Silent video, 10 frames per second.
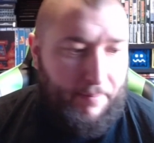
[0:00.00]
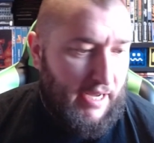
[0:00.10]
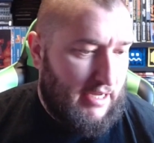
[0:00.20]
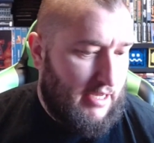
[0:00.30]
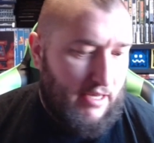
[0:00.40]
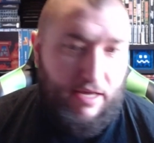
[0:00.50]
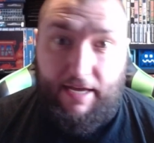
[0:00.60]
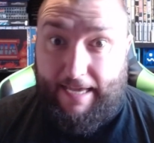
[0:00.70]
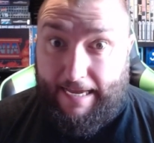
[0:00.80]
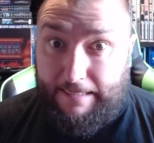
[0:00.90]
back
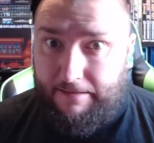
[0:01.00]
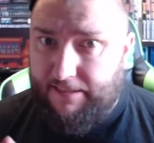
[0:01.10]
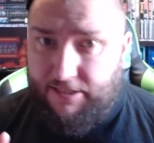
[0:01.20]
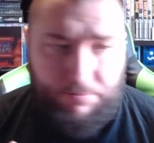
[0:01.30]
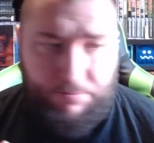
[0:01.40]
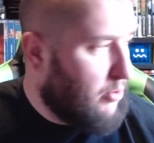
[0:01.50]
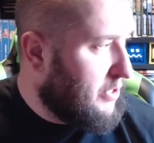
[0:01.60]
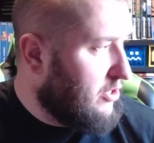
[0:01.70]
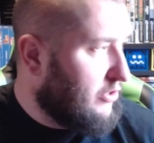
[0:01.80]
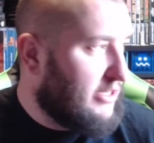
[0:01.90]
again. This is
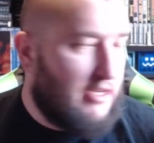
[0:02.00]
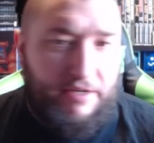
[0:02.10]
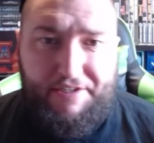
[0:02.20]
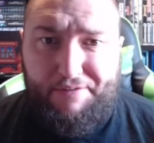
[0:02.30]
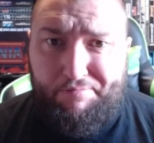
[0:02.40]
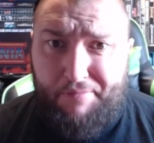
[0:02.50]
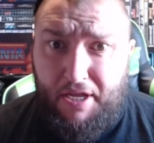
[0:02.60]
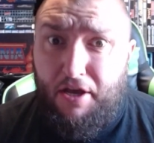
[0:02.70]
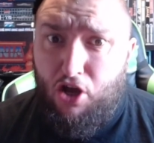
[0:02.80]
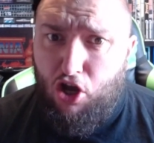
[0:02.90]
becoming like a,
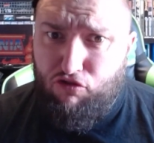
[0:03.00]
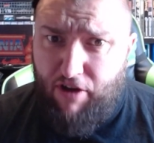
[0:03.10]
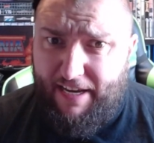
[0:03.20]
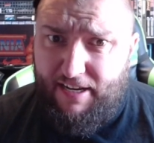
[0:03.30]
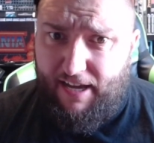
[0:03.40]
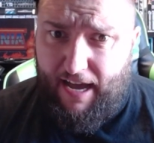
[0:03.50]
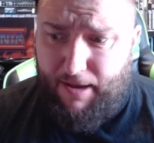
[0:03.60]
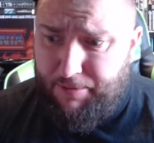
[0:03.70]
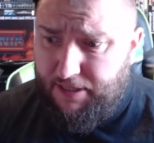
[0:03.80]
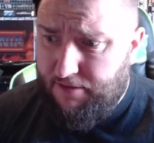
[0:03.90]
a regular
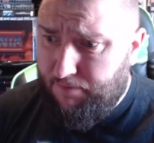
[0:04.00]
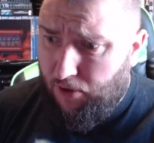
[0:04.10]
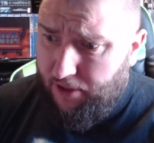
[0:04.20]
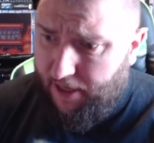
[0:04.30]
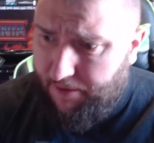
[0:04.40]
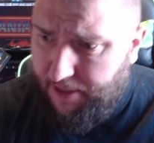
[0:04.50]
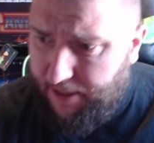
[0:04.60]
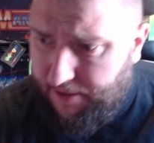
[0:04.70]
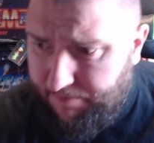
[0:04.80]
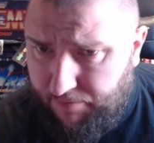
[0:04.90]
habit of mine now, isn't
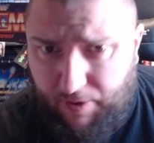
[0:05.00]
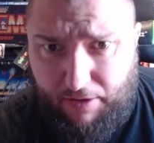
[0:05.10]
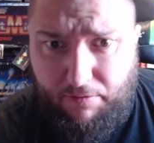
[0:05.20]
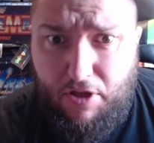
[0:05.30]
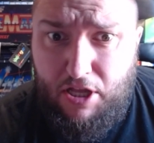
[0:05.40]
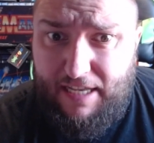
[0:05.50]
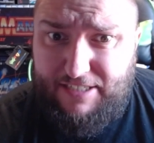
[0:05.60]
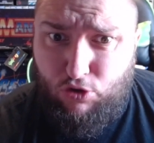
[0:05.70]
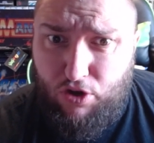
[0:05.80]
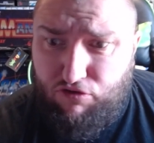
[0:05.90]
it? Well, let's
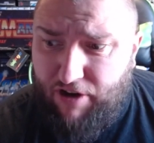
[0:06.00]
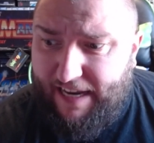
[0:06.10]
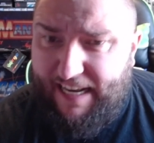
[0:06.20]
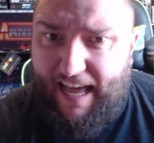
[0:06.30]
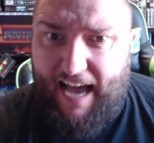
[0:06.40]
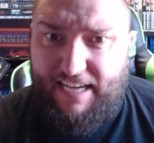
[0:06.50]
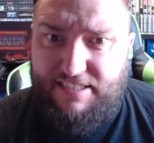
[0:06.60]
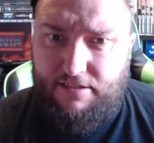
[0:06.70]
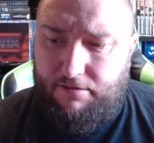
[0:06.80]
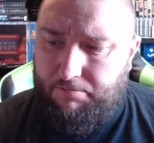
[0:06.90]
call it a regular
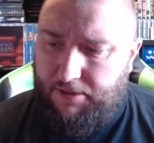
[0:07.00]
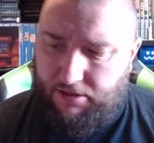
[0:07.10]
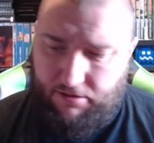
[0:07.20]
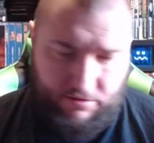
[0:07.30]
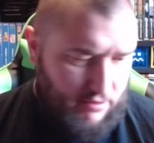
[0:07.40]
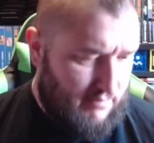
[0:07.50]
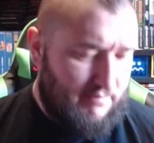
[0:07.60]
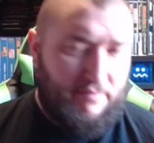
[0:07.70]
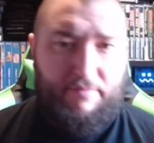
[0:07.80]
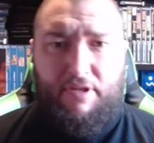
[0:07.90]
accident because
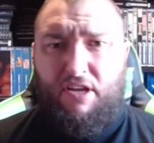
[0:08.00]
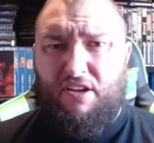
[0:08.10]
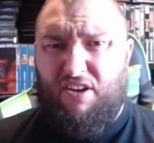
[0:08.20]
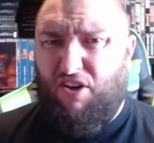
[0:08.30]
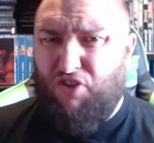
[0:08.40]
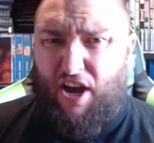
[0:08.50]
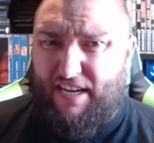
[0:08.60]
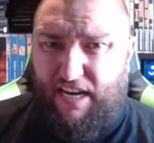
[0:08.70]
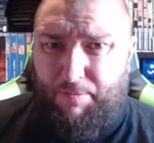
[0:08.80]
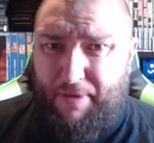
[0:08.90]
I've not had
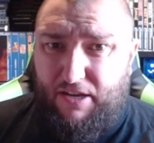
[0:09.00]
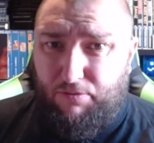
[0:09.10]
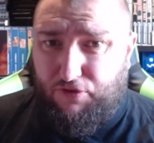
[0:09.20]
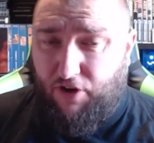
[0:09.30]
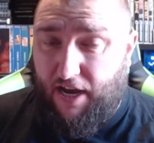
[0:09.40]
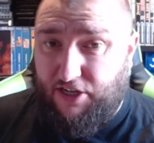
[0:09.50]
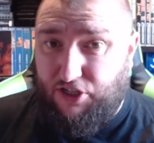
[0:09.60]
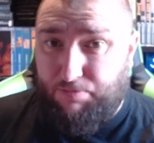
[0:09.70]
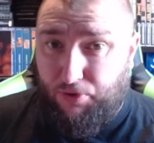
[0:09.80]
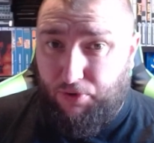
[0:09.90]
any pickups for
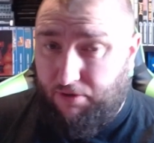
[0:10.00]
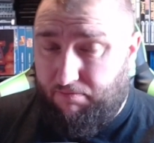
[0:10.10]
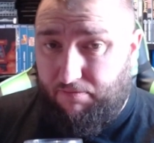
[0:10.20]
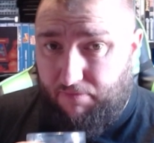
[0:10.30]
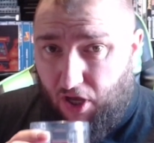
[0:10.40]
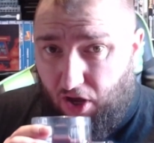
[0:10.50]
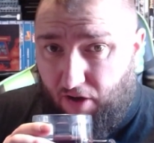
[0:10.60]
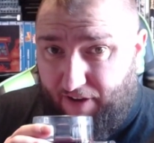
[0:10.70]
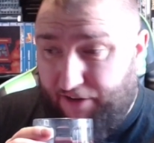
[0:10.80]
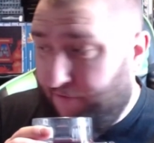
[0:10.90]
ages, but
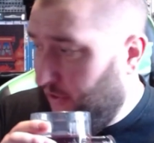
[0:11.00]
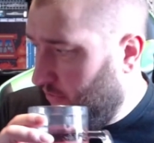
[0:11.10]
I've had a few